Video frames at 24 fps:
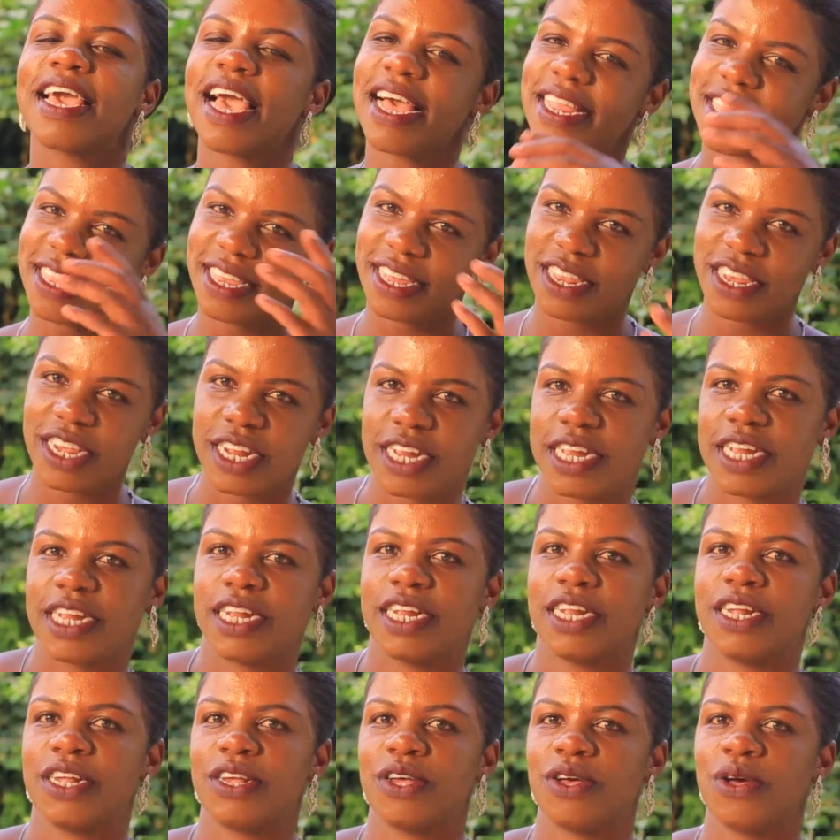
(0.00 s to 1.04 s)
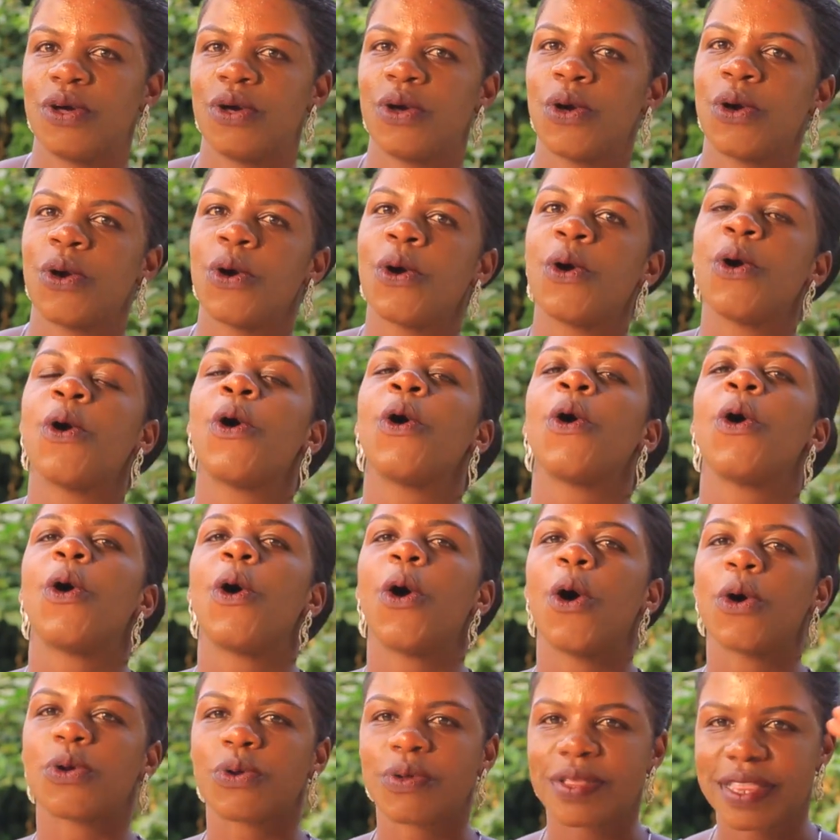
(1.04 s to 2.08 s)
get rich
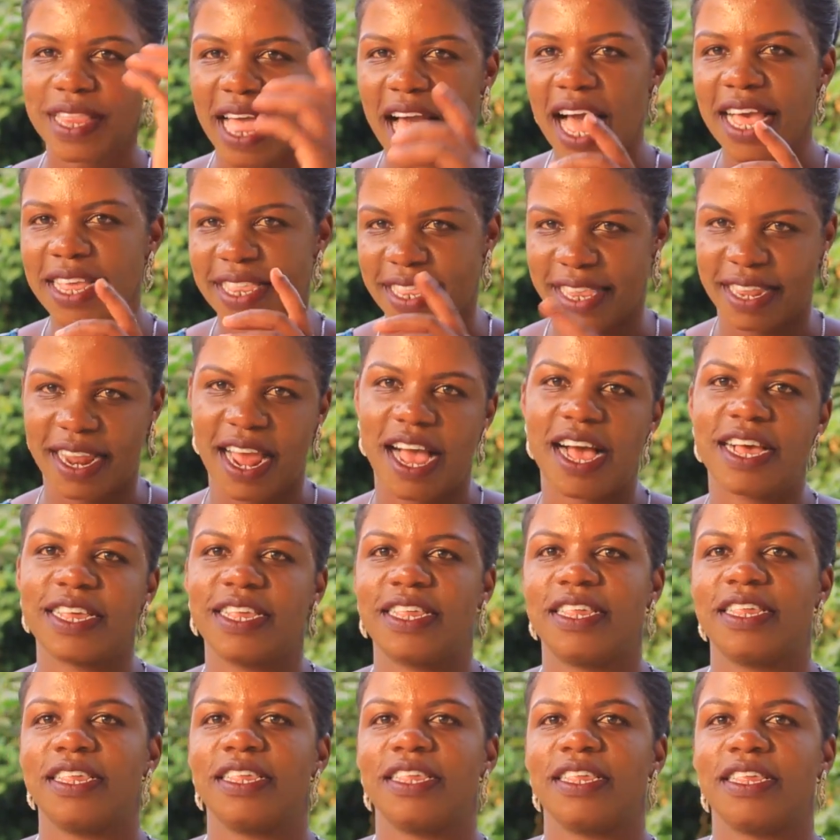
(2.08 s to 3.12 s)
or die try